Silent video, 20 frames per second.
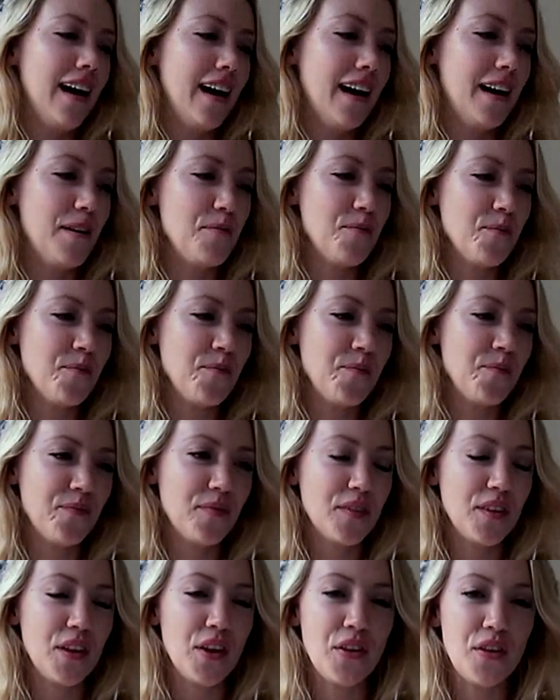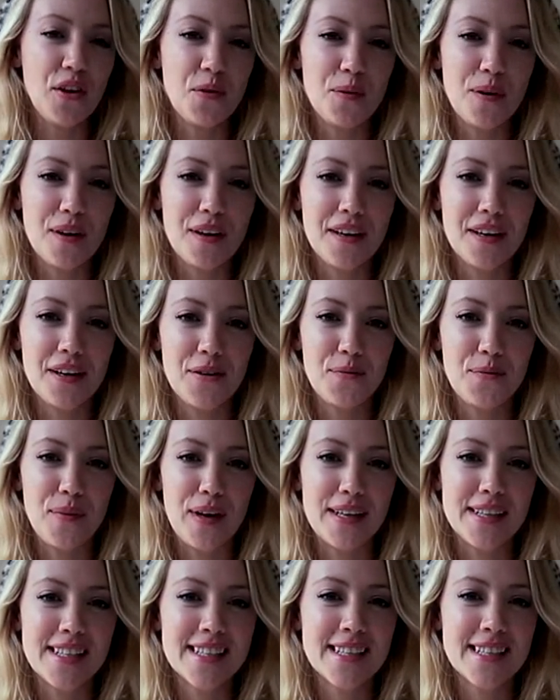The third one,
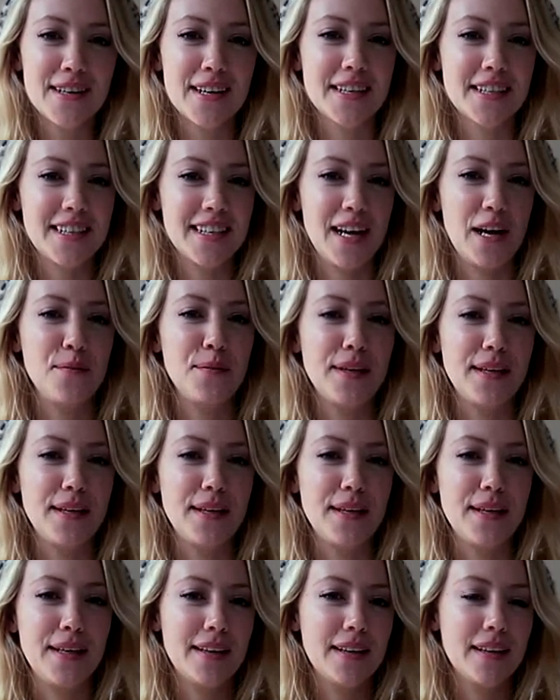my sister actually